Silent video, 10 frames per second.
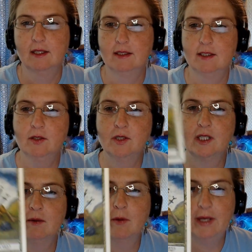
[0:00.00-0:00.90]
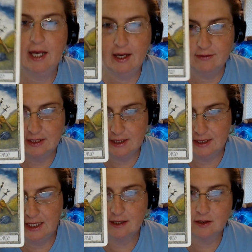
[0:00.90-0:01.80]
Tuesday, what we have is the
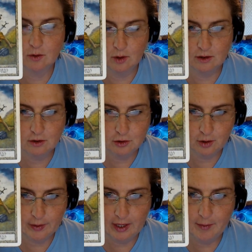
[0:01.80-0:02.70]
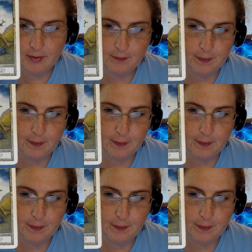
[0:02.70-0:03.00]
Ten of Swords showing up.